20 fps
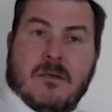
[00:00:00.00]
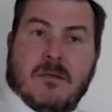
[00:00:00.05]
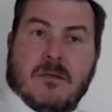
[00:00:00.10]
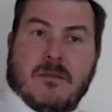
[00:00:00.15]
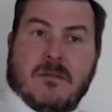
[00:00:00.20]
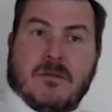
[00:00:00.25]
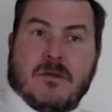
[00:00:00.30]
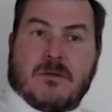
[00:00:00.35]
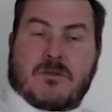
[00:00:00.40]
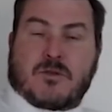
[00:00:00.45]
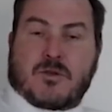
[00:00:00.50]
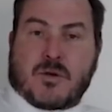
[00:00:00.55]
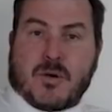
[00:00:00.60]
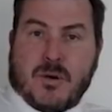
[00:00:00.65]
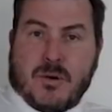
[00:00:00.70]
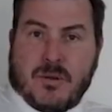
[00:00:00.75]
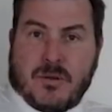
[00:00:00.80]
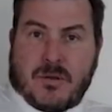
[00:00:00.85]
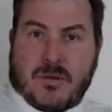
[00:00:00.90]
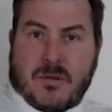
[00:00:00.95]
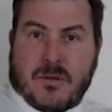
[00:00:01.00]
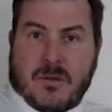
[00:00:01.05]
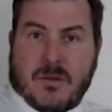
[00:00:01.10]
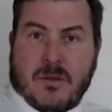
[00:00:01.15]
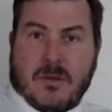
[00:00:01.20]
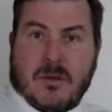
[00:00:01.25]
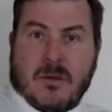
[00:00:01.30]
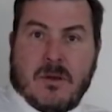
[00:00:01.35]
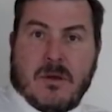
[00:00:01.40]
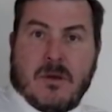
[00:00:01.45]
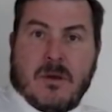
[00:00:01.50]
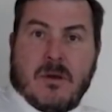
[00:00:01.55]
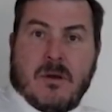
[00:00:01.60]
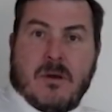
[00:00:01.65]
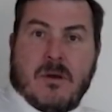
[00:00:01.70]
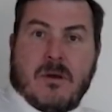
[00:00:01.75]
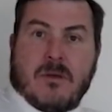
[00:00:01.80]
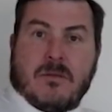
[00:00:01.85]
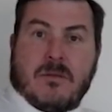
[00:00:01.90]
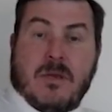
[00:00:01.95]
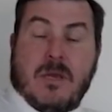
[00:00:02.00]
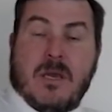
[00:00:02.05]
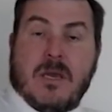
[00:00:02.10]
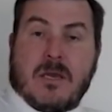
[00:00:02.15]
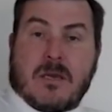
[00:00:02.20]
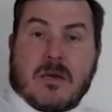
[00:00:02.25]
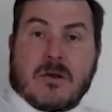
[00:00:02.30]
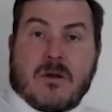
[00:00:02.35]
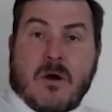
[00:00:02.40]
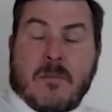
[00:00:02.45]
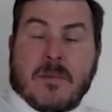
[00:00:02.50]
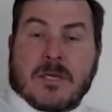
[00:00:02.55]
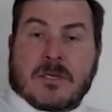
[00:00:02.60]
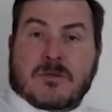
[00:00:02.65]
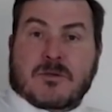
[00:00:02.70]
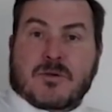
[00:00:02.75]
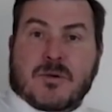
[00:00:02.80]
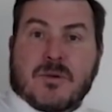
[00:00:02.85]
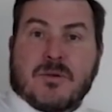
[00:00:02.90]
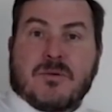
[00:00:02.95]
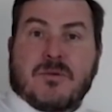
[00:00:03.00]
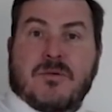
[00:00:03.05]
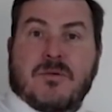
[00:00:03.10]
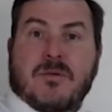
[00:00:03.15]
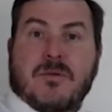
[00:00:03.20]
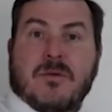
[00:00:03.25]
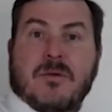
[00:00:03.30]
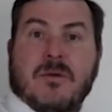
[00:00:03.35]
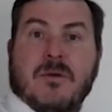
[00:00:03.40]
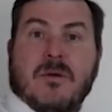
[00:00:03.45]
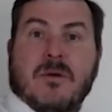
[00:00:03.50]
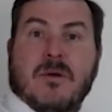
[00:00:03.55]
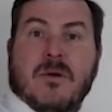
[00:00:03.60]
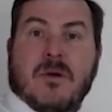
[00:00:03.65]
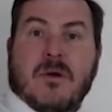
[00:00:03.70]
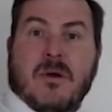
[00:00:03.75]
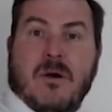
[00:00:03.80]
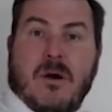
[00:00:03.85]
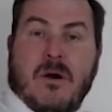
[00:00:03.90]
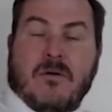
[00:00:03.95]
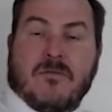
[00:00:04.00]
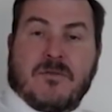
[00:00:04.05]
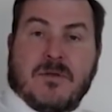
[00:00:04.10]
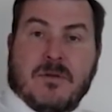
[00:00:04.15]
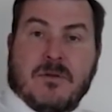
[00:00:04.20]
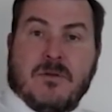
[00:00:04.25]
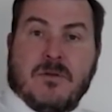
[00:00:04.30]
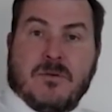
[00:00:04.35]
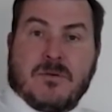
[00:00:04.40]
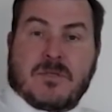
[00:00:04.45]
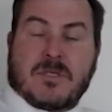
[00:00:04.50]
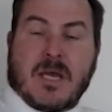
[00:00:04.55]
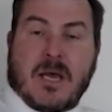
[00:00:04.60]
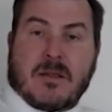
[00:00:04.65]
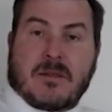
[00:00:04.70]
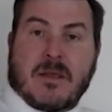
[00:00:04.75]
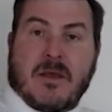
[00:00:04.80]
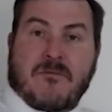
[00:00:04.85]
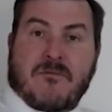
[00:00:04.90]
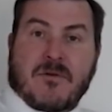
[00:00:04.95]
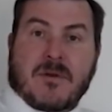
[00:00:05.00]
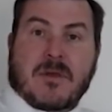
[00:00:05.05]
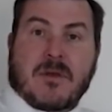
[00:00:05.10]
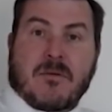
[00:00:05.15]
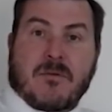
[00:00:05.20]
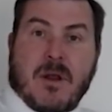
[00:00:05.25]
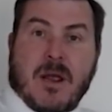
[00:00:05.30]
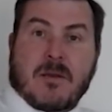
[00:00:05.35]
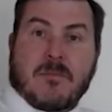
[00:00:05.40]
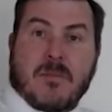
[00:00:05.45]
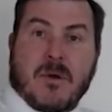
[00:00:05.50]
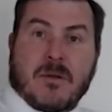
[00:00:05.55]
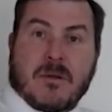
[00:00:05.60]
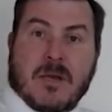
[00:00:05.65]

the truth, the economic truth of the new South Africa Rainbow